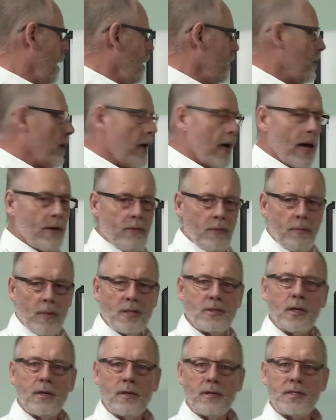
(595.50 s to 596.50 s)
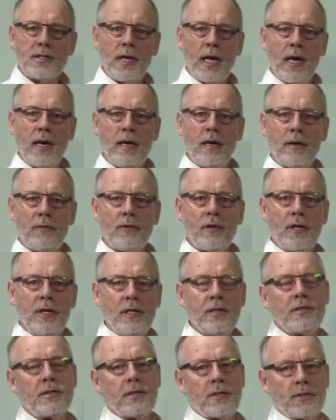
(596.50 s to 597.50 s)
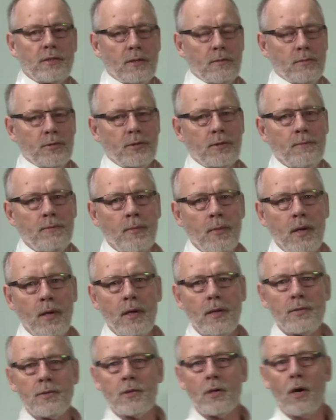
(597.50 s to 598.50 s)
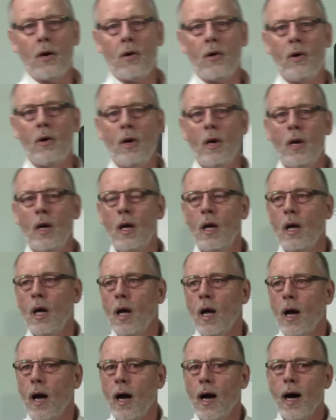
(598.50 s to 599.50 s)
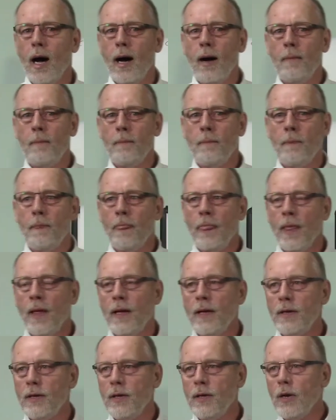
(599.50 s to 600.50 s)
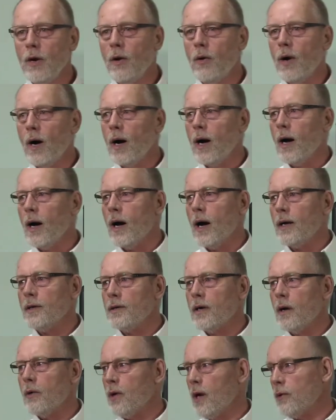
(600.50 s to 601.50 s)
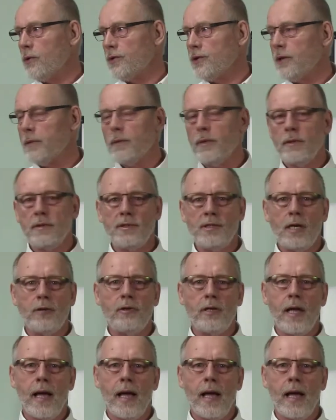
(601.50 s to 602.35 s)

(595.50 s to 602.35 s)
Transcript: they have a misunderstanding of cleaning systems. So, um, you know, uh, I, I'll, generally